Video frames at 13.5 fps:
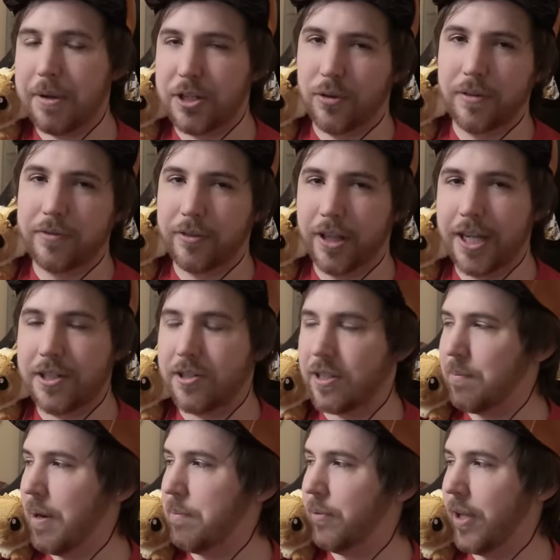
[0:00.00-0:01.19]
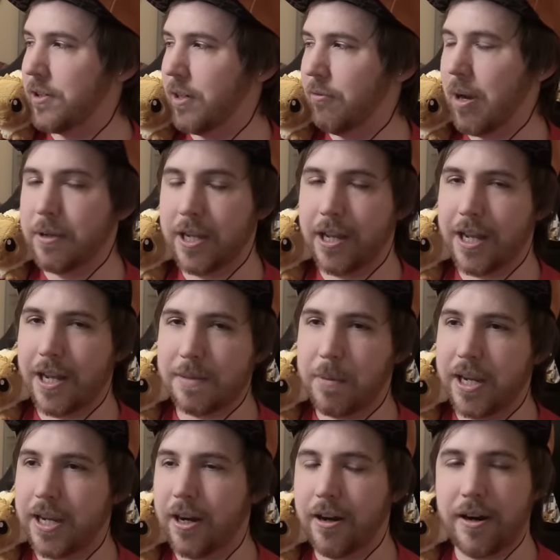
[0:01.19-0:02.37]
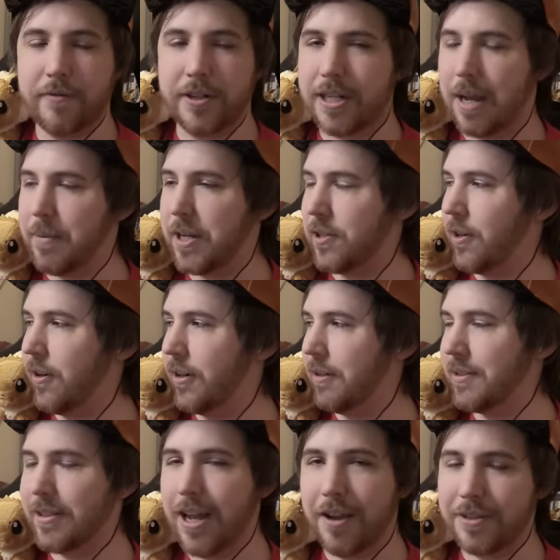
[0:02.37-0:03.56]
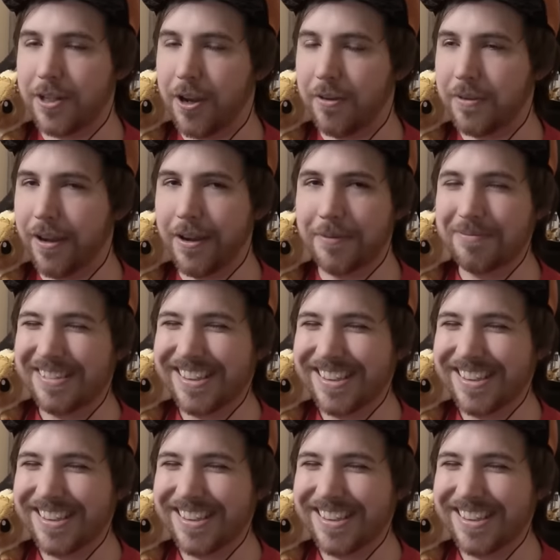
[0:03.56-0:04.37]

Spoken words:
I mean, truthfully, it's just my plushie rubbing against my ear every time I turn and stuff, so yeah.